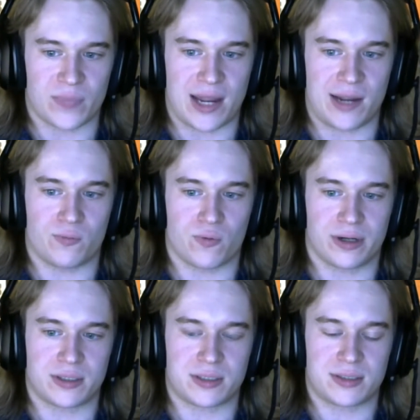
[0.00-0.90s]
I
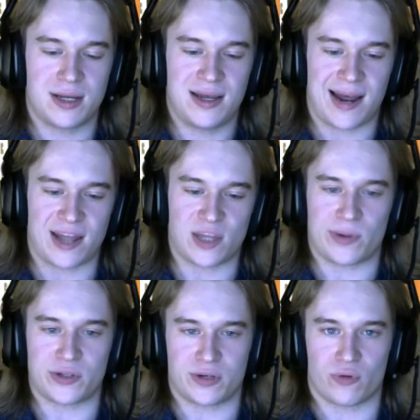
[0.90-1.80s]
had the
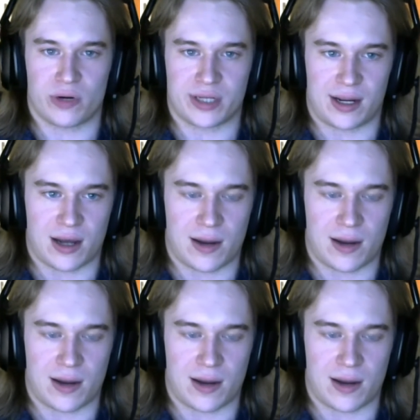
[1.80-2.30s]
pleasure of working